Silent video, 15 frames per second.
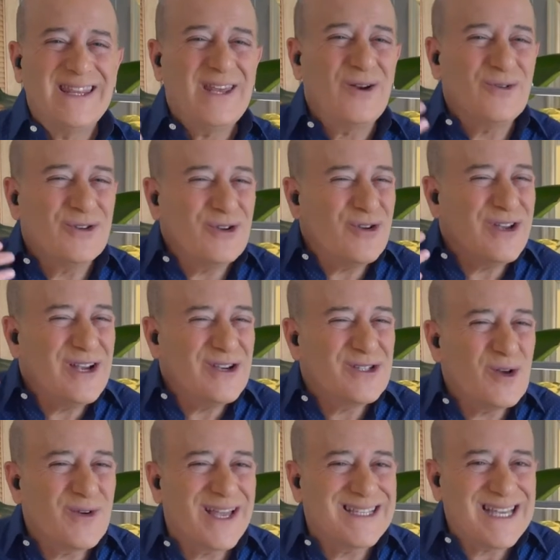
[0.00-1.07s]
they don't, your ears
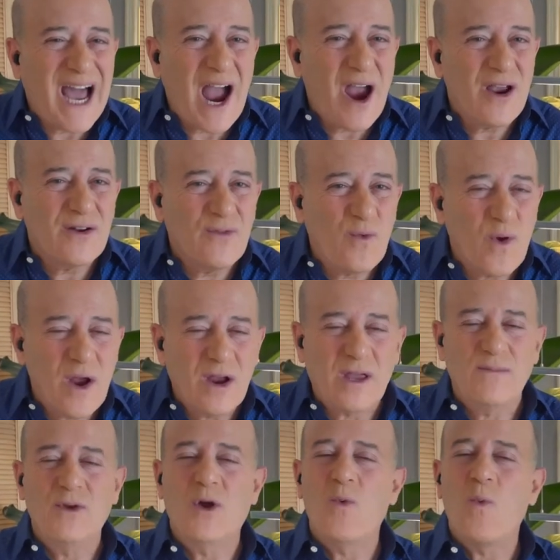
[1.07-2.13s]
don't get tired of wearing
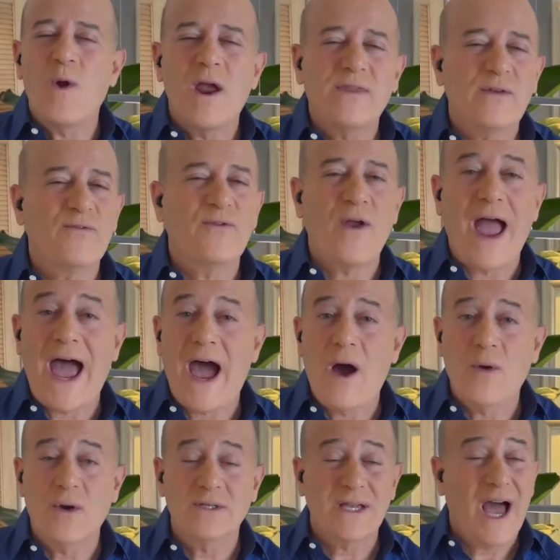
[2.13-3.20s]
them. You can wear them for
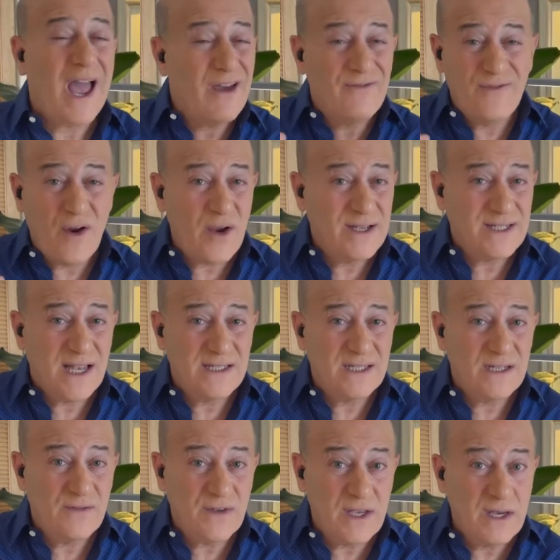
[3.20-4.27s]
hours. I have very
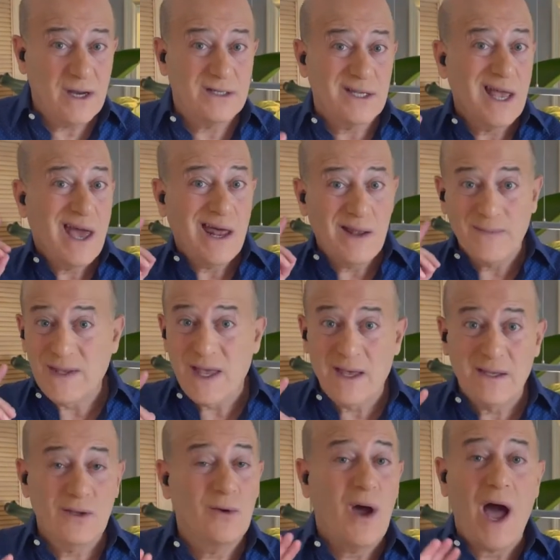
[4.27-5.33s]
sensitive ears, and I'm
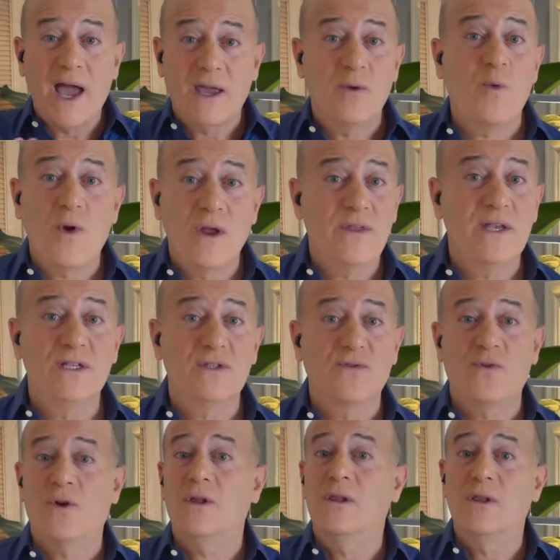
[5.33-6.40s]
telling you, I can wear these
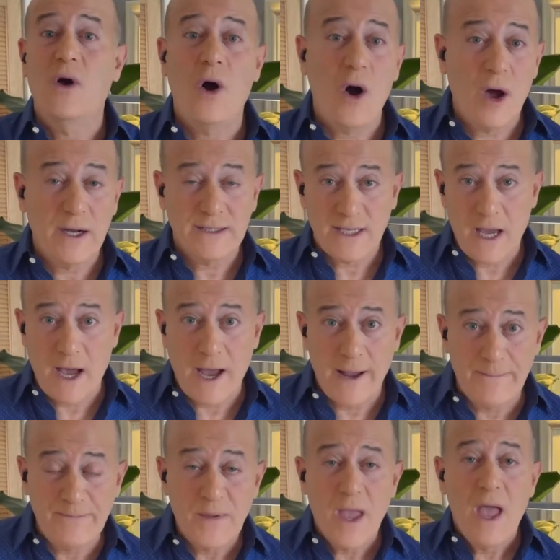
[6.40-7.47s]
for a long
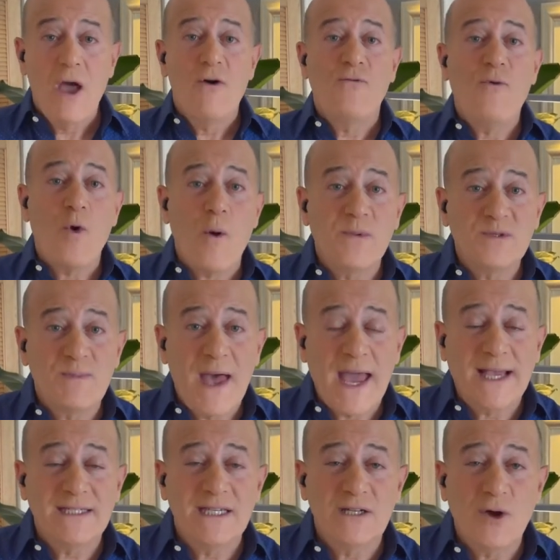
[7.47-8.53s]
time. Forbes
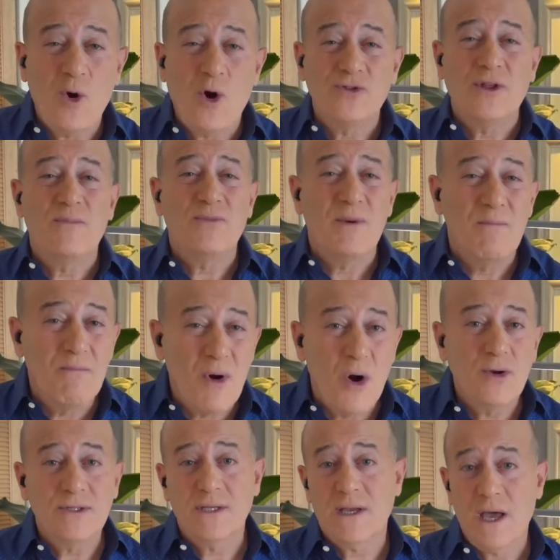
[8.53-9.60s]
magazine called them the
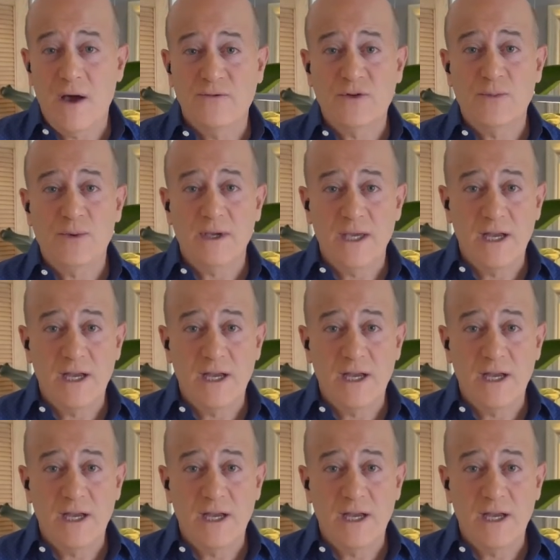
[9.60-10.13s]
most comfortable